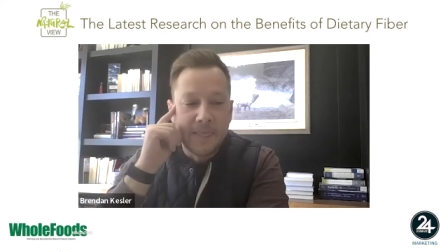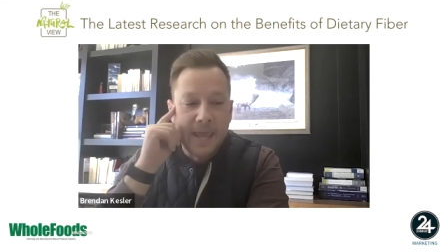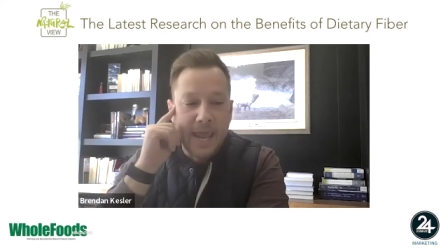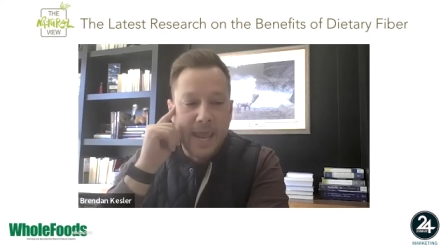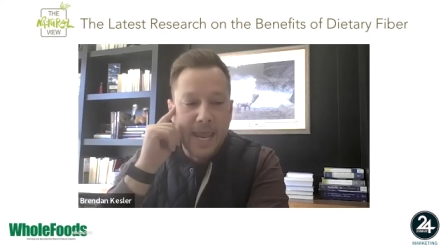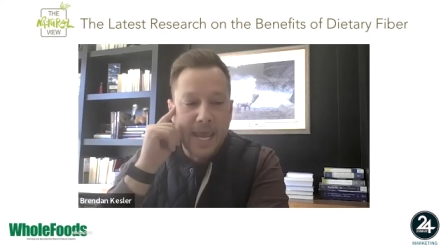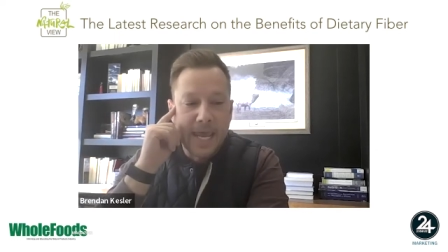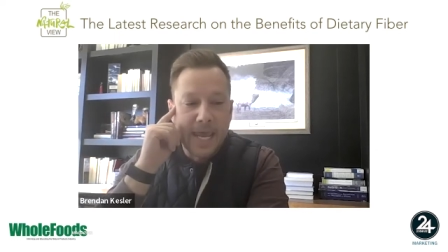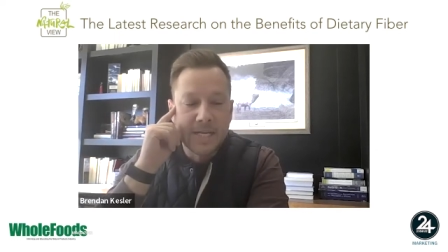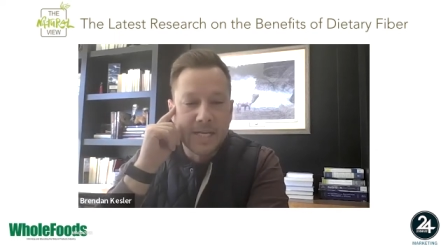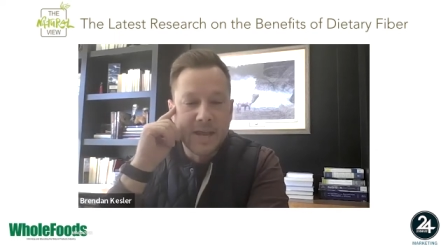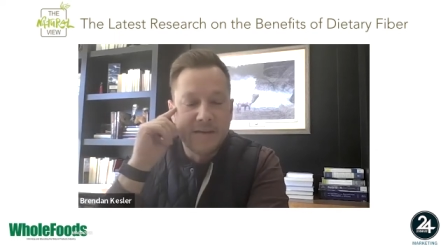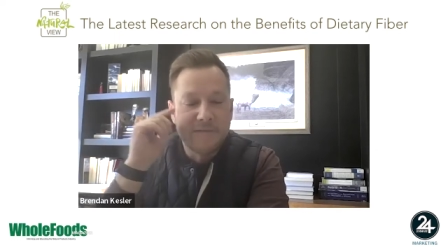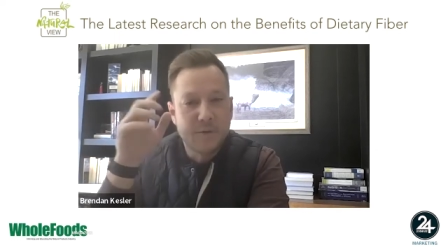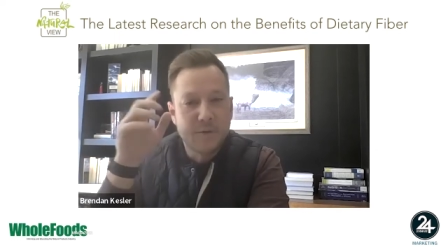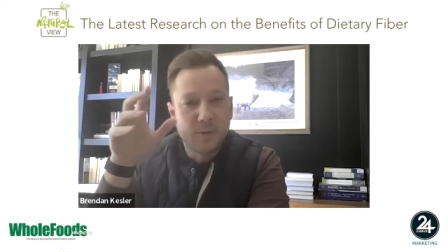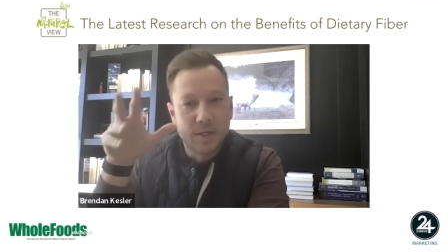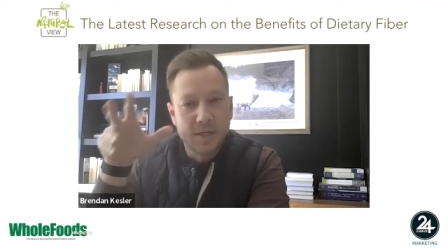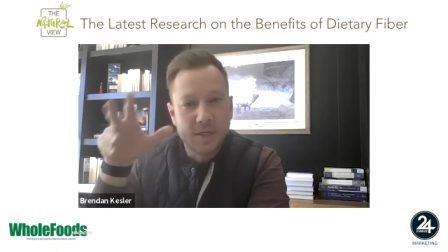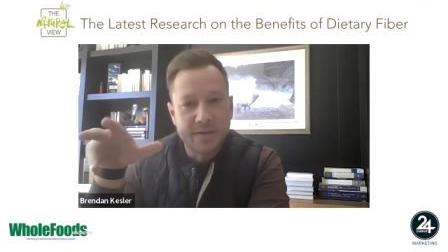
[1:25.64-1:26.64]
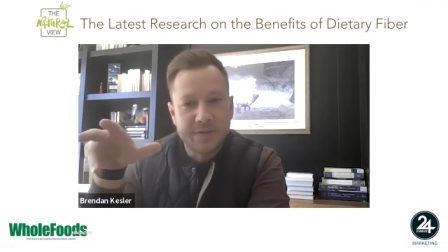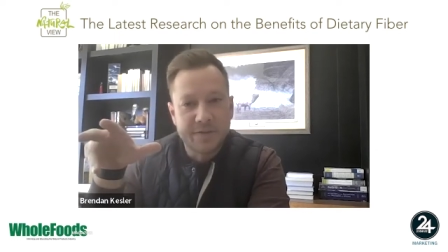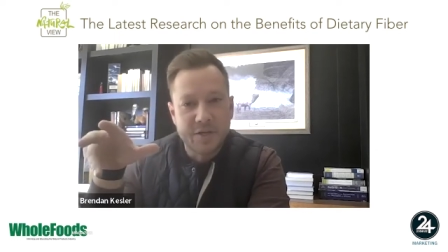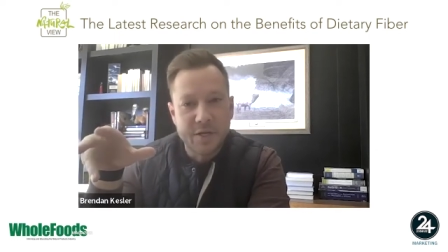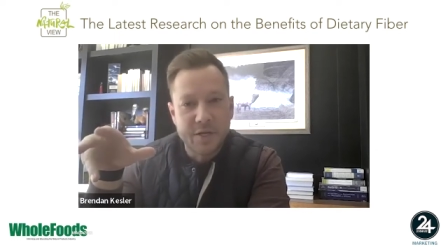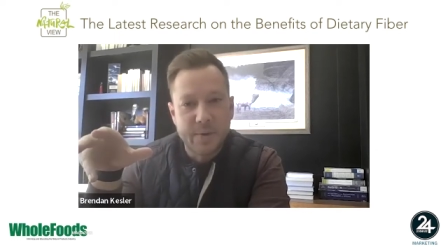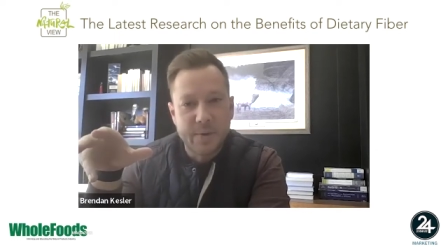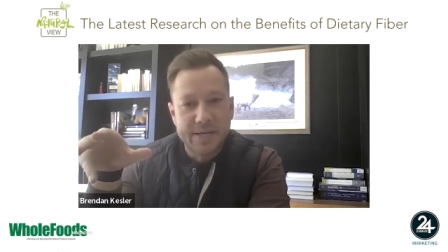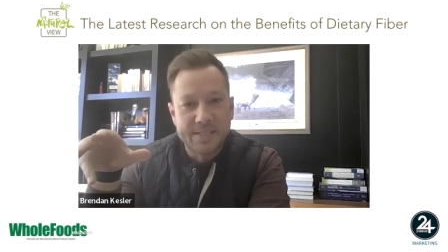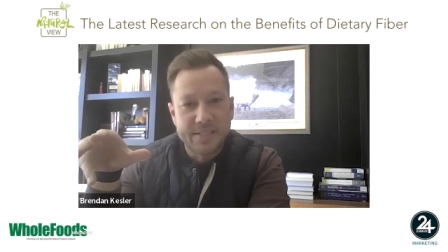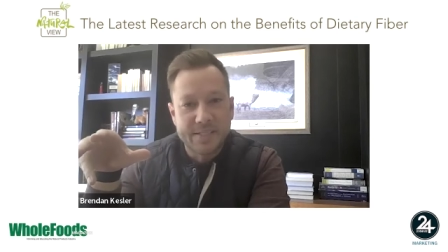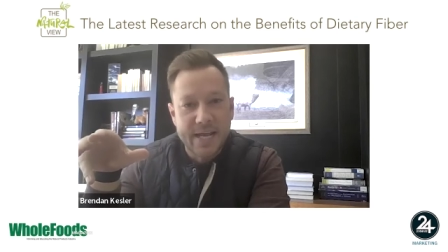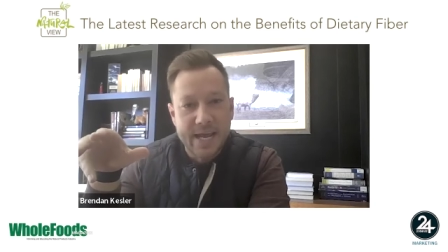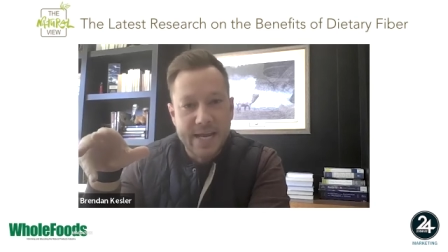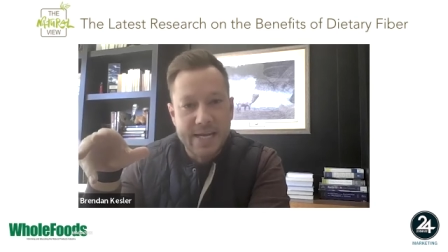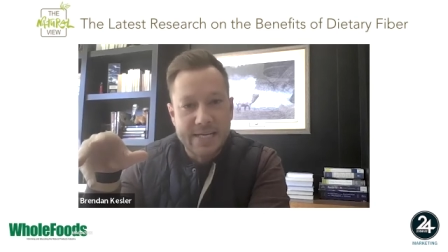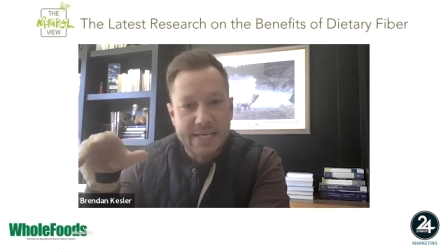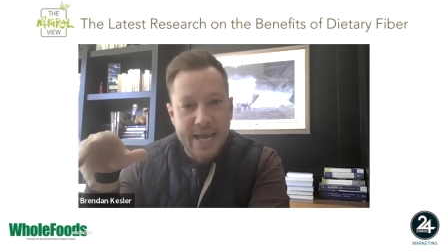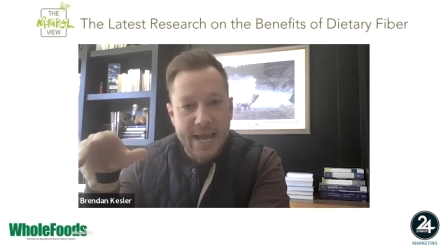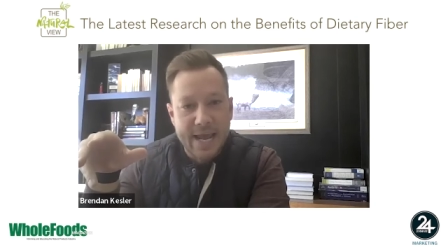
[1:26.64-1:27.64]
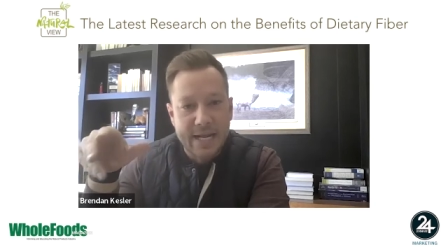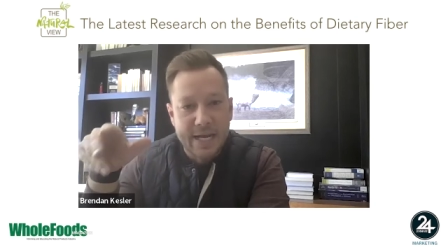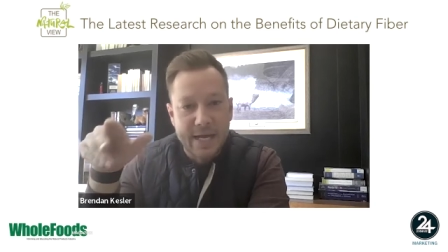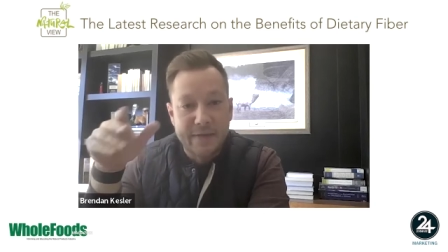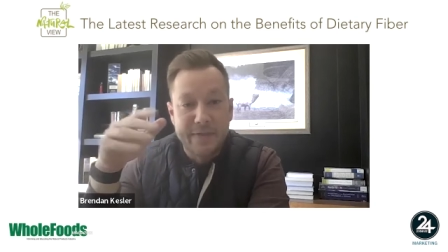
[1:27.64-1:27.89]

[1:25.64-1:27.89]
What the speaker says: And if you look at the USDA data,